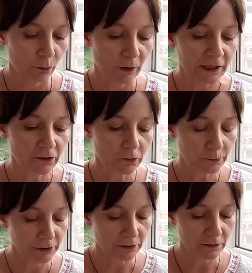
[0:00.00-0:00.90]
When it
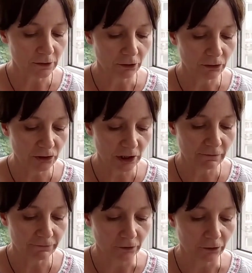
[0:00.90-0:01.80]
opens on
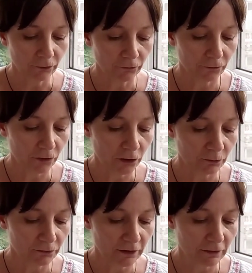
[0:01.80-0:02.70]
GeForce, you
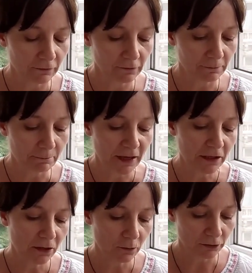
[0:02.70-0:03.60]
will see that there's a
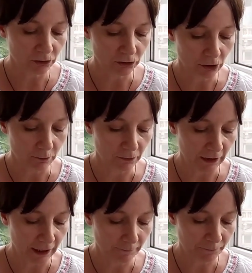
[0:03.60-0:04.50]
menu at the top
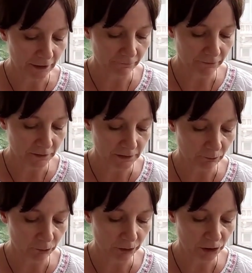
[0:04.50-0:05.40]
there. And first
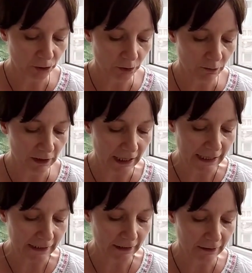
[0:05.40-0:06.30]
I'm going to show you the
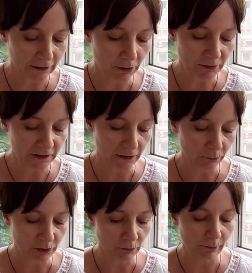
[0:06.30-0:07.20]
inclinometer,
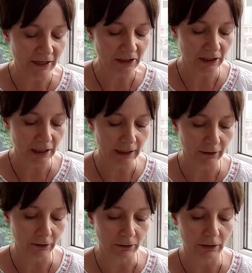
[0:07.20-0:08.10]
which will measure the
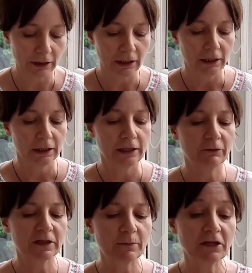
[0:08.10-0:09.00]
angle. Now
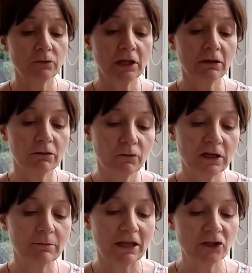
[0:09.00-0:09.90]
it's measuring in
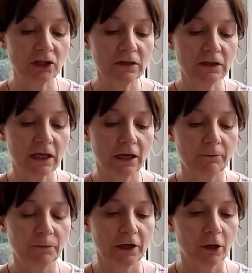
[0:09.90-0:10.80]
3 dimensions
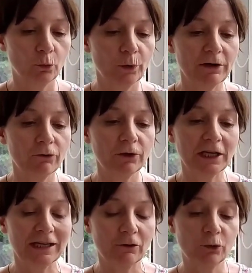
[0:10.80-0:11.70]
here, and we're
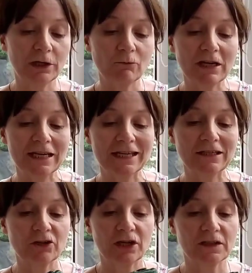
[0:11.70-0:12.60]
only really
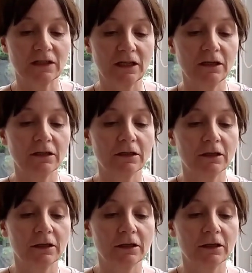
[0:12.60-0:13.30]
interested